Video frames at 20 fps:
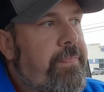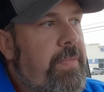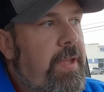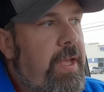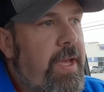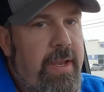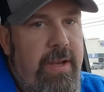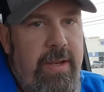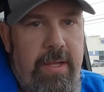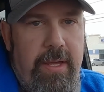
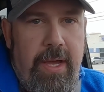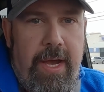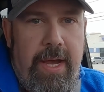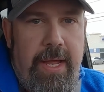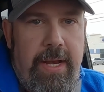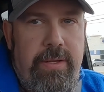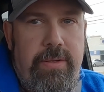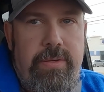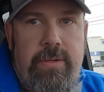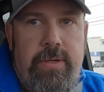They had a
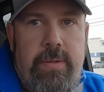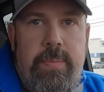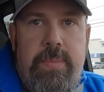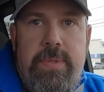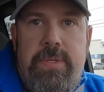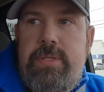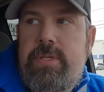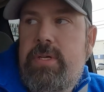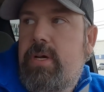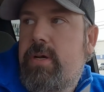guided trip
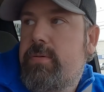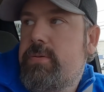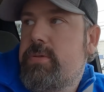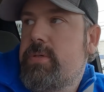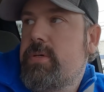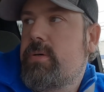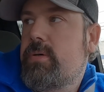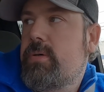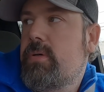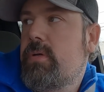and stuff,
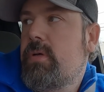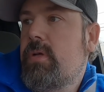so